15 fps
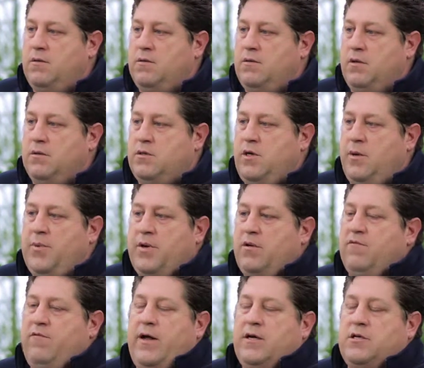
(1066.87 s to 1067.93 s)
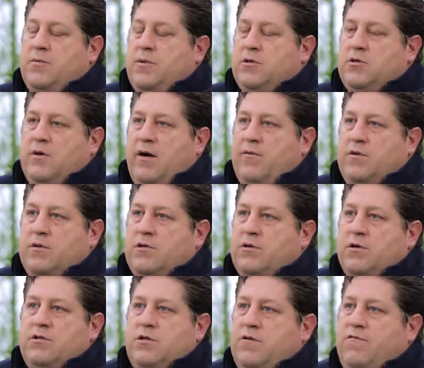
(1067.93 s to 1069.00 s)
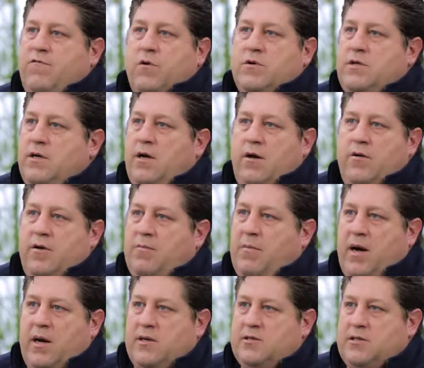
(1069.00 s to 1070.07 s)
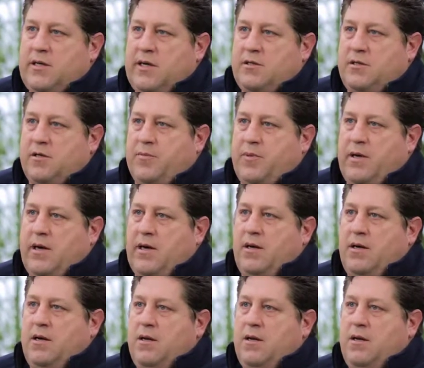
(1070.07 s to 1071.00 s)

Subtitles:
the typical vegetable travels 1,400 miles to get to your plate.